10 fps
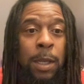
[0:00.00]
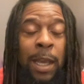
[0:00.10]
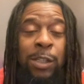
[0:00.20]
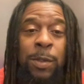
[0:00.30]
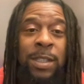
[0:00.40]

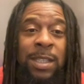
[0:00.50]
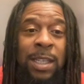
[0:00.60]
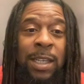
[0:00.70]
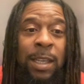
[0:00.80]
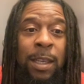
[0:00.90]
As you can
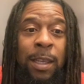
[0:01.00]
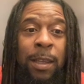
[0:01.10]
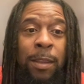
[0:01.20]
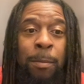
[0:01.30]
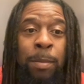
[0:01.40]
see,
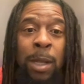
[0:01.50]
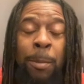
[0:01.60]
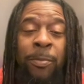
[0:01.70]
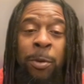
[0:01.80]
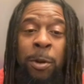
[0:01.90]

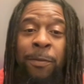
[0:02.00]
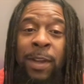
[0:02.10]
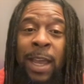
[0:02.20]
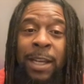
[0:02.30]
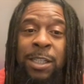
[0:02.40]
blood
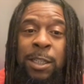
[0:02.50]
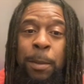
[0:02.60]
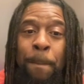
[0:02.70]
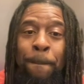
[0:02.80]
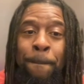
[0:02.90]
purification,
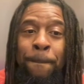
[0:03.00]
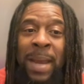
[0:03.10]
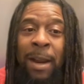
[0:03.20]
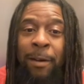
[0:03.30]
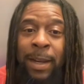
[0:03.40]

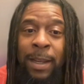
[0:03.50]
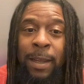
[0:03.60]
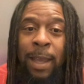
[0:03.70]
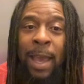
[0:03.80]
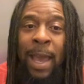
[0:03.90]
bearing,
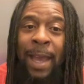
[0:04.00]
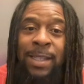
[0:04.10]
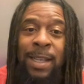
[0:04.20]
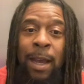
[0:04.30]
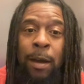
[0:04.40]

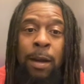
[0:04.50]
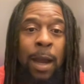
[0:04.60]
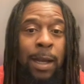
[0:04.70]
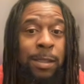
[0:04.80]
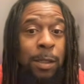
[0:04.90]
exile,
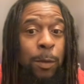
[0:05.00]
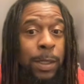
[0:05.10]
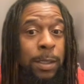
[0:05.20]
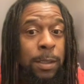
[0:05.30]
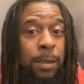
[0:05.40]

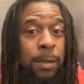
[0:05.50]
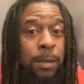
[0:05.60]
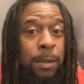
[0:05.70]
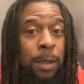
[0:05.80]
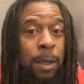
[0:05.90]
consequence,
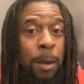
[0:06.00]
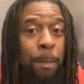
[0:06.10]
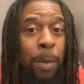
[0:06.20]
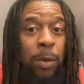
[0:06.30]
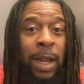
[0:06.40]

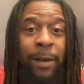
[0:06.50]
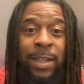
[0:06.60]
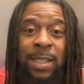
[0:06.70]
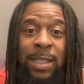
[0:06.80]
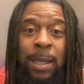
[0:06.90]

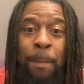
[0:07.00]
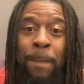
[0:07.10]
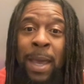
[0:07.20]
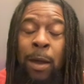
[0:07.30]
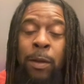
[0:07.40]
polarity,
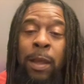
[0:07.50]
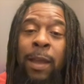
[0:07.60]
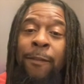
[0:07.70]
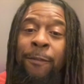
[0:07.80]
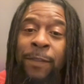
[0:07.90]
male,
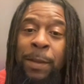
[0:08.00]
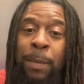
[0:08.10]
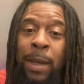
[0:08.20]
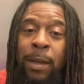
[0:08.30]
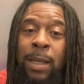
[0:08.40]

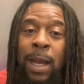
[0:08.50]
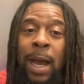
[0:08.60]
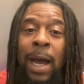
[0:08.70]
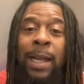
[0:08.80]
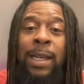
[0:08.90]
female,
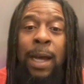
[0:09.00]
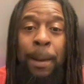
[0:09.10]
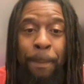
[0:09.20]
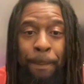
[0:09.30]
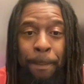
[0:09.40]

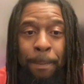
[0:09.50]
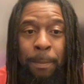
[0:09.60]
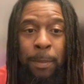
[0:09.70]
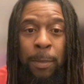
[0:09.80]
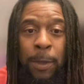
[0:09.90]
Adam,
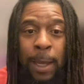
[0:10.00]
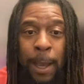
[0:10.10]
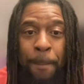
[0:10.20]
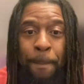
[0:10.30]
okay?